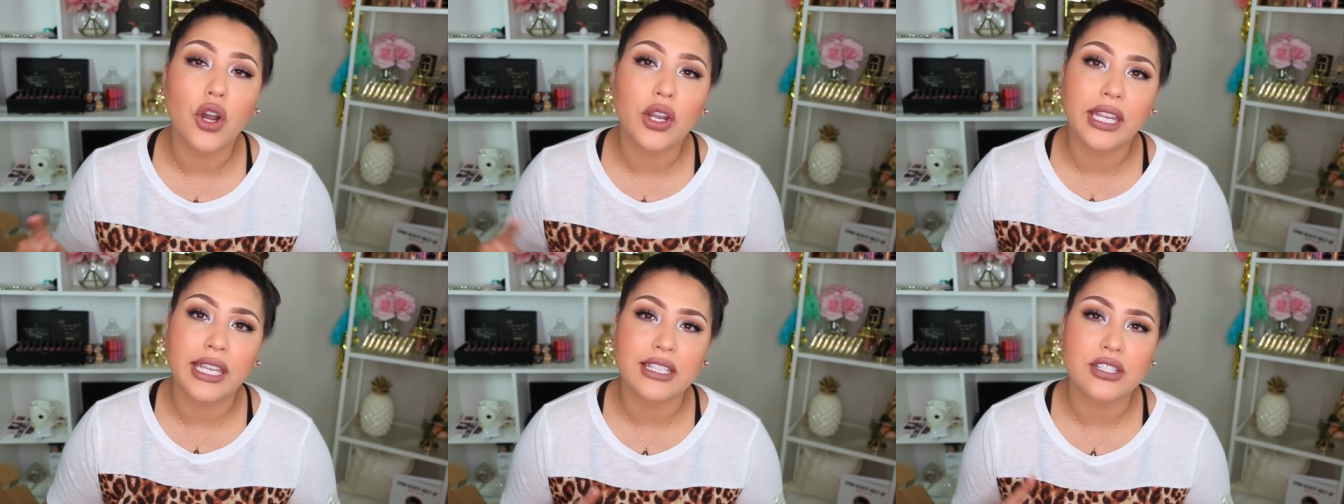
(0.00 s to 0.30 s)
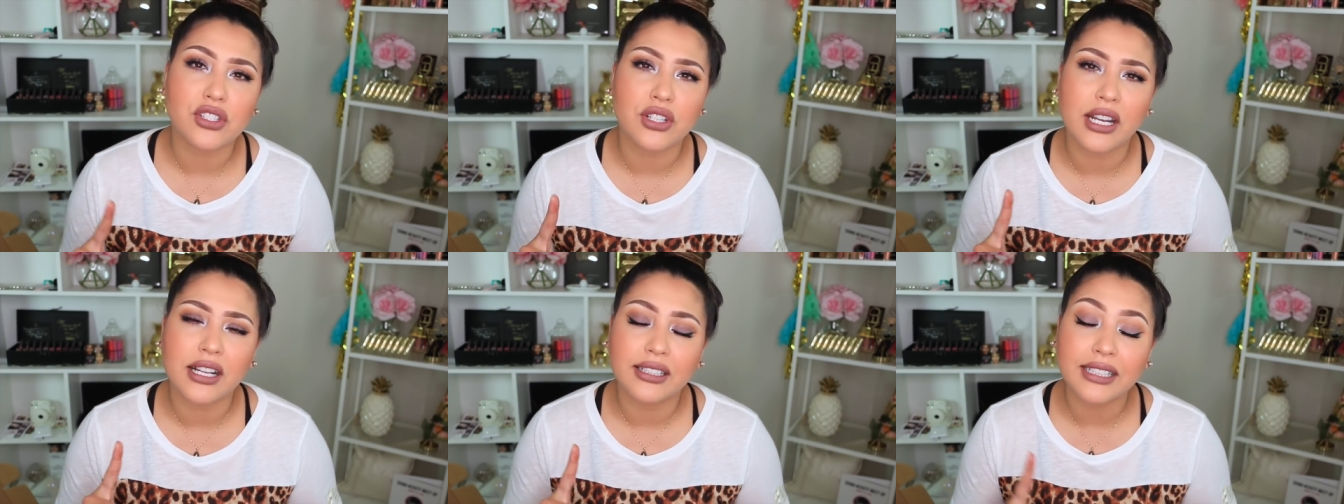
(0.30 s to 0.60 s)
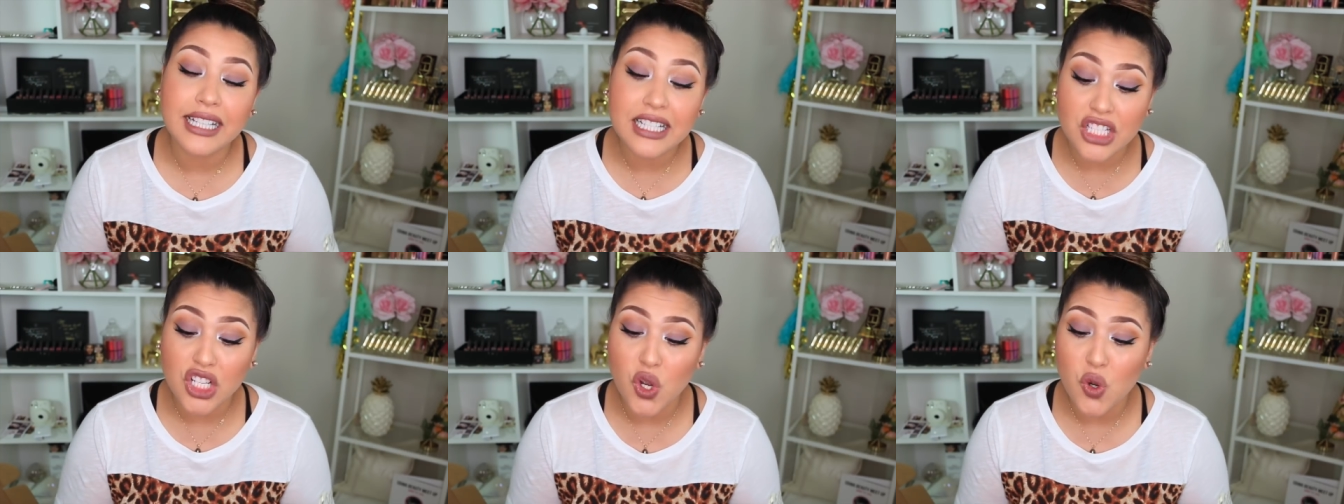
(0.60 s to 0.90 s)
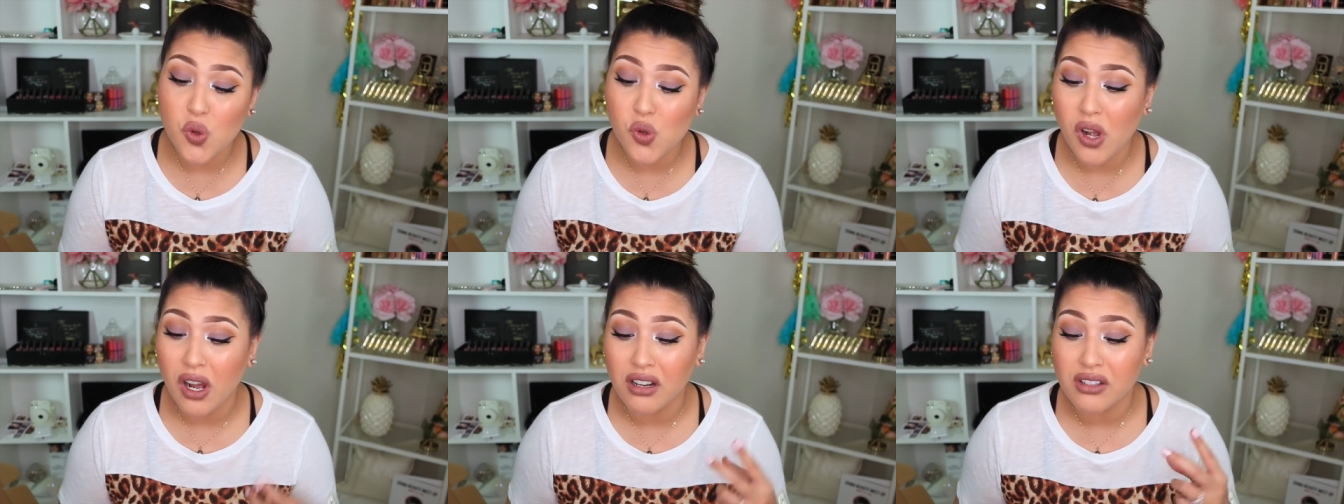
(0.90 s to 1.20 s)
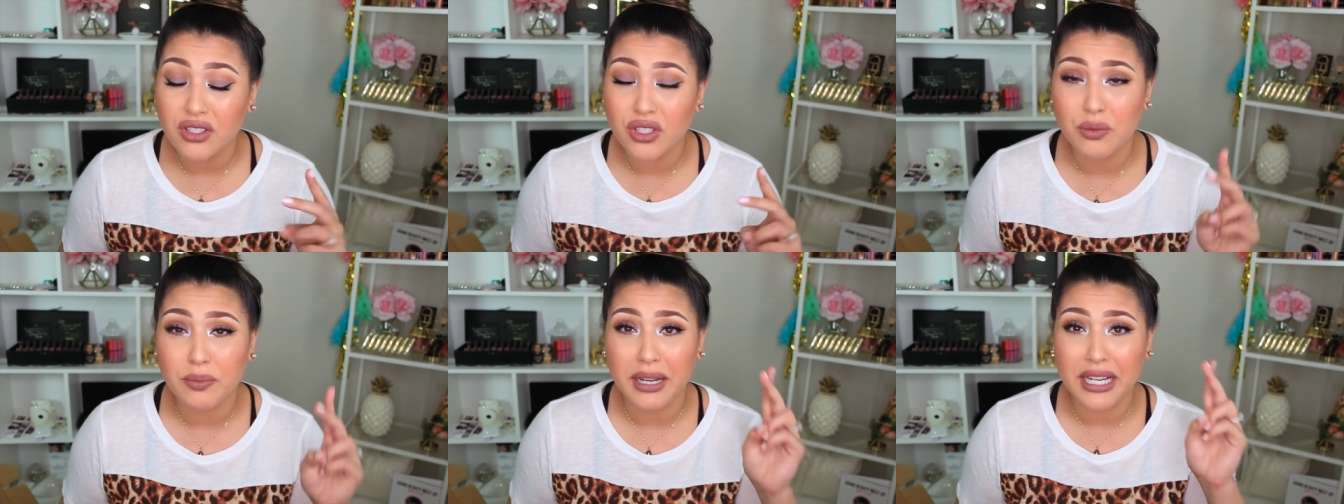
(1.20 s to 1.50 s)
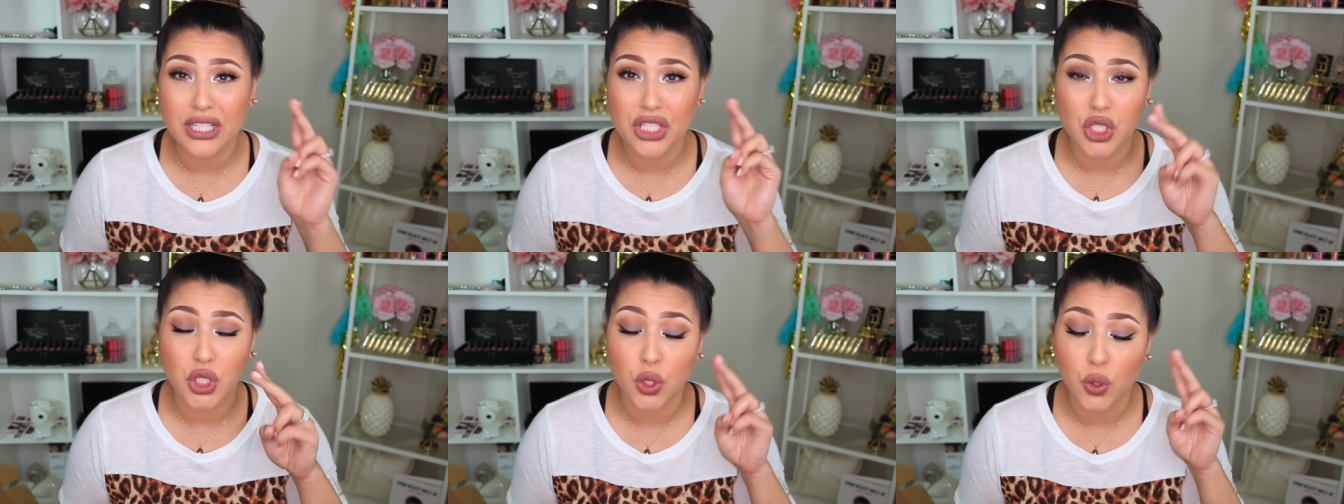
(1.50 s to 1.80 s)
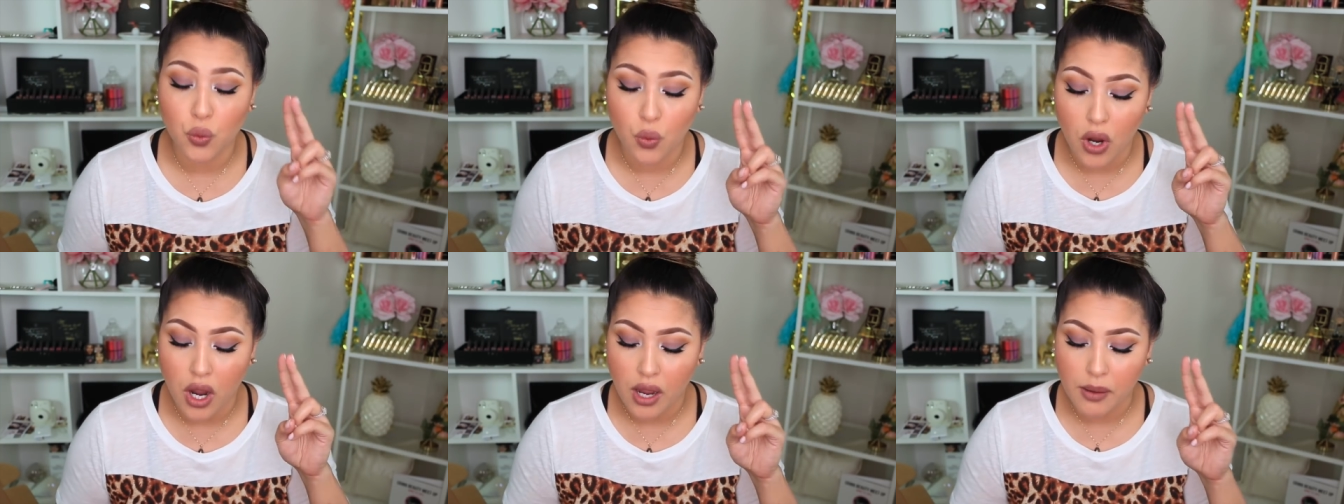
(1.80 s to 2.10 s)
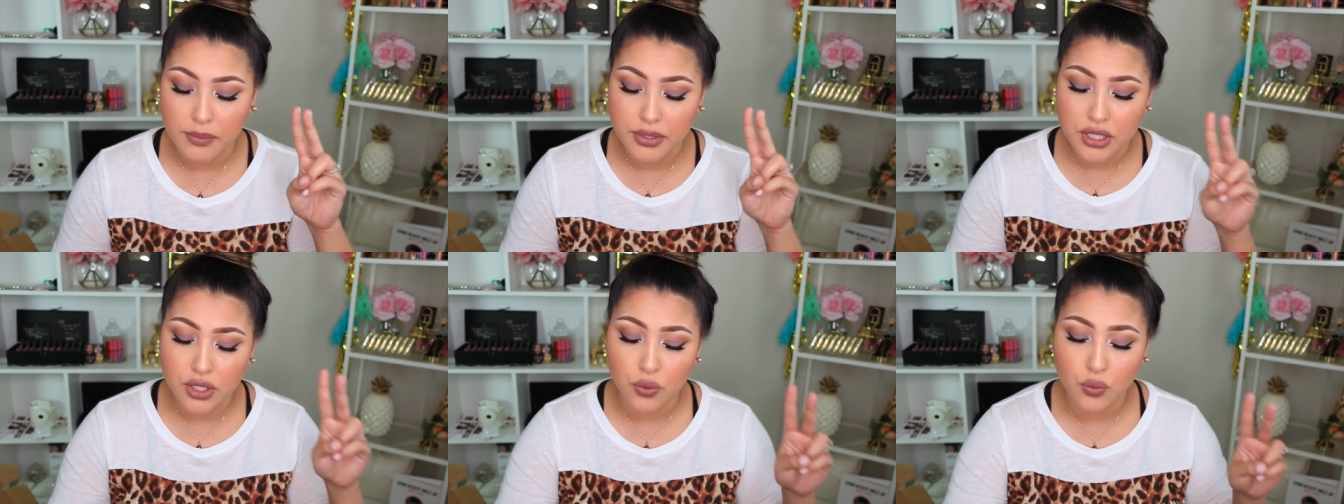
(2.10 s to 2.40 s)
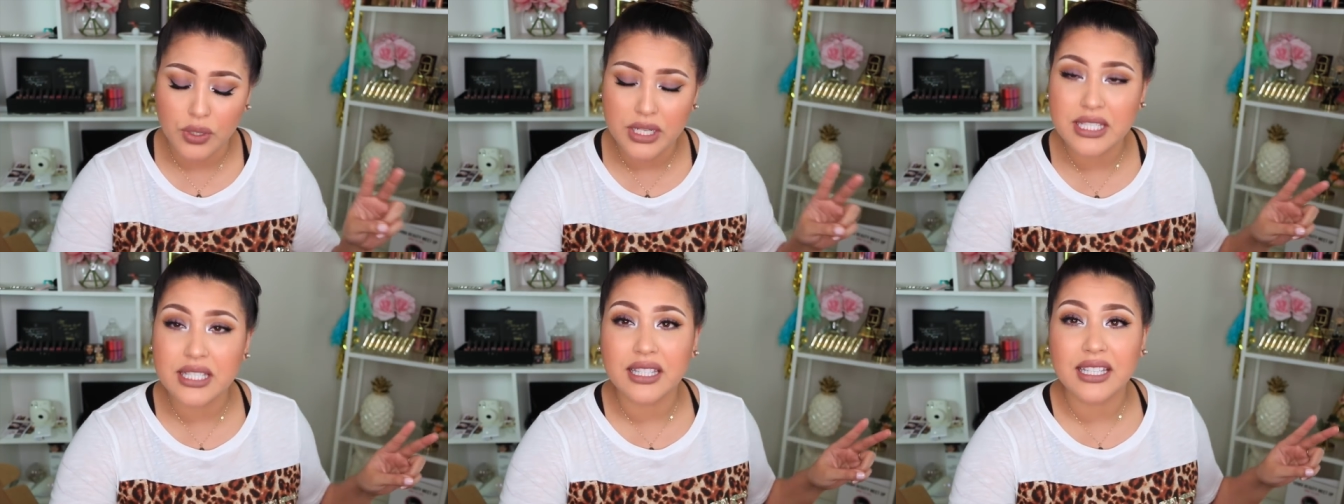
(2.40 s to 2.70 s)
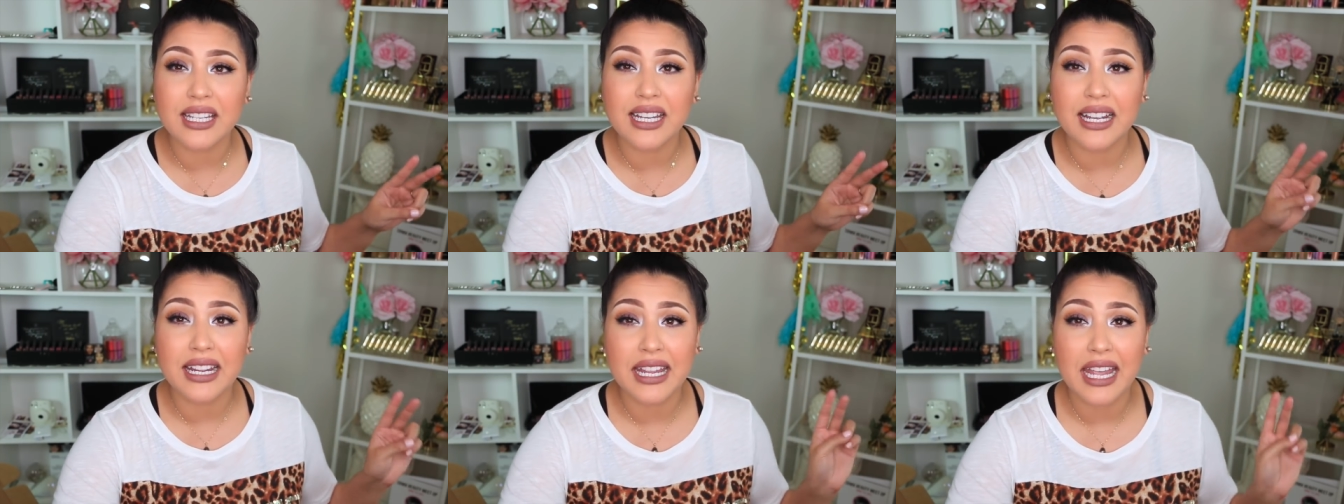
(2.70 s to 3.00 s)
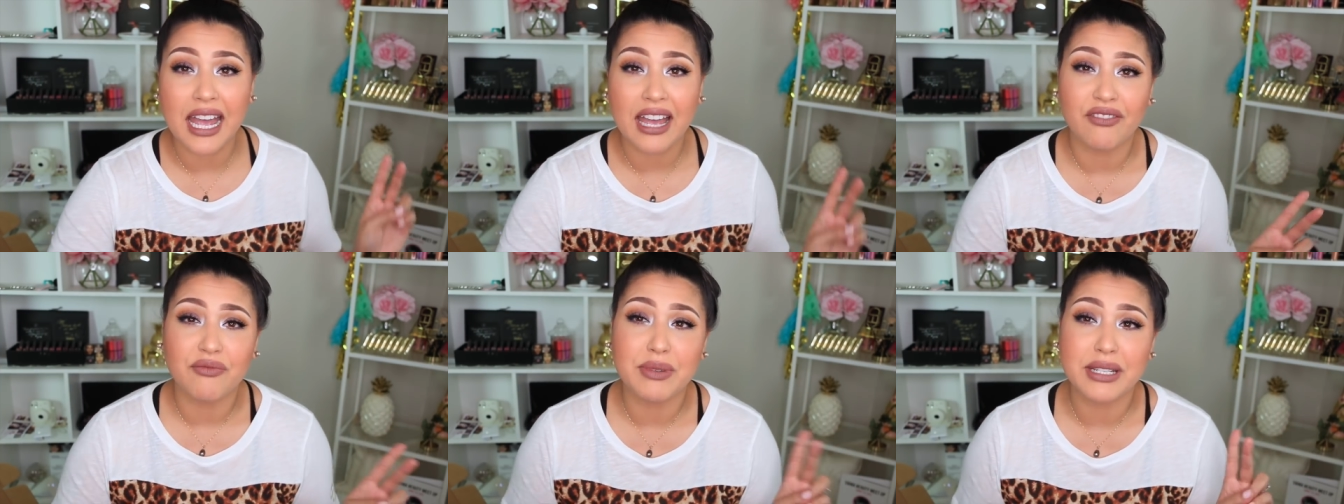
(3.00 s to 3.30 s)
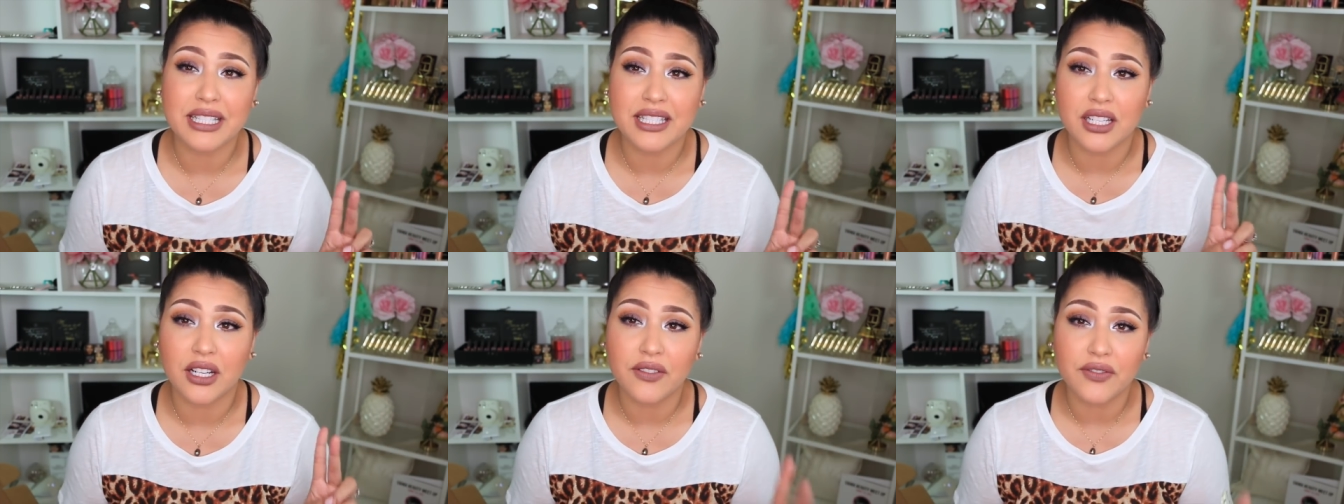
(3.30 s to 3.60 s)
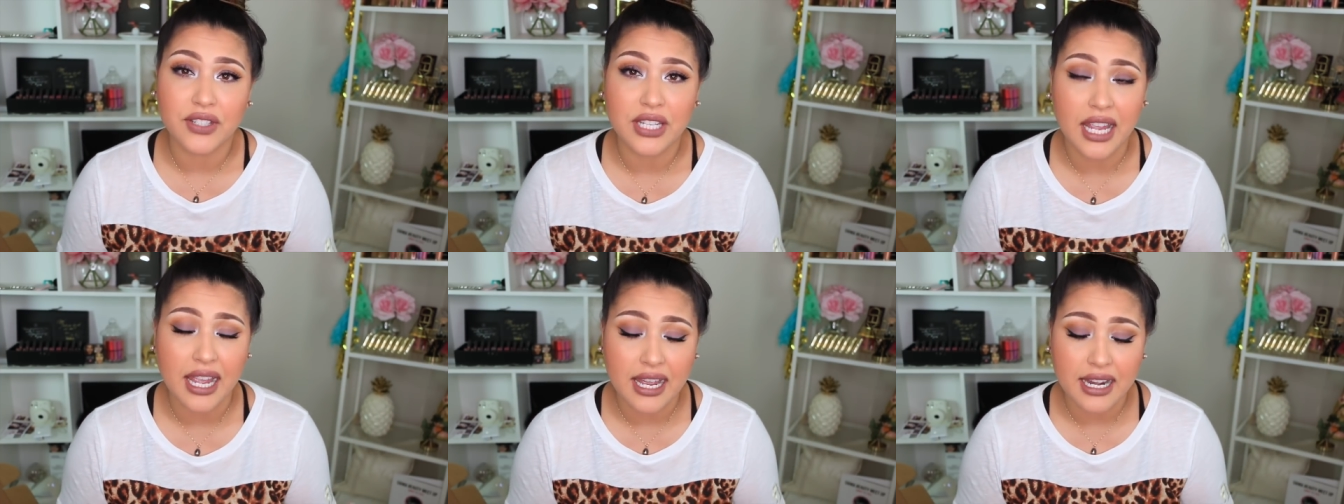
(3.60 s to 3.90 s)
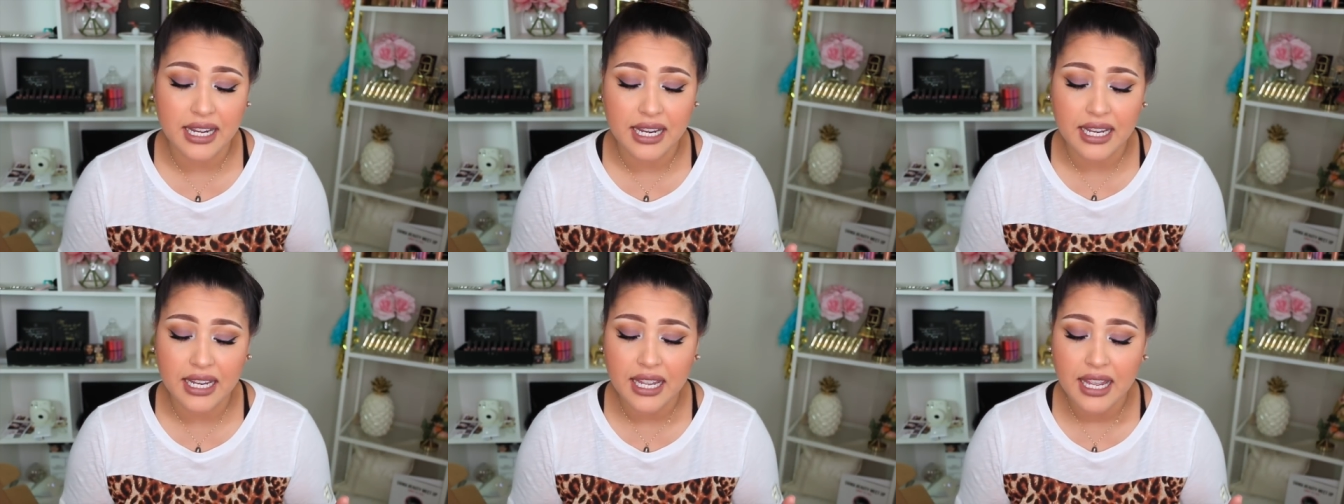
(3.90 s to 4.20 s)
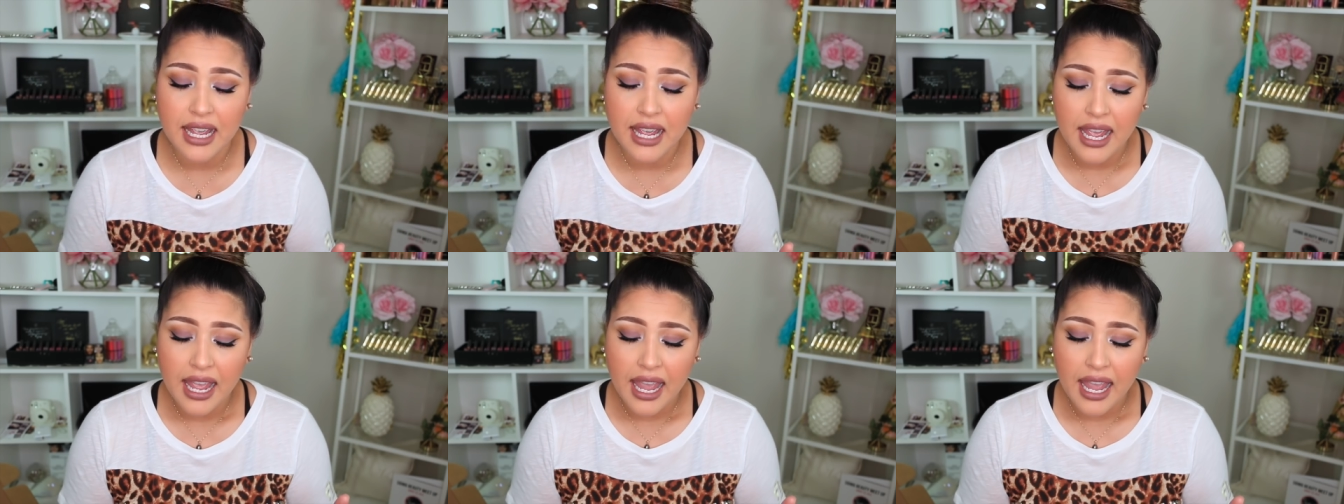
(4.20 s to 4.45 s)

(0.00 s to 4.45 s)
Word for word: Okay, so now let's go on to my two WOMPs. So recently I have been self-tanning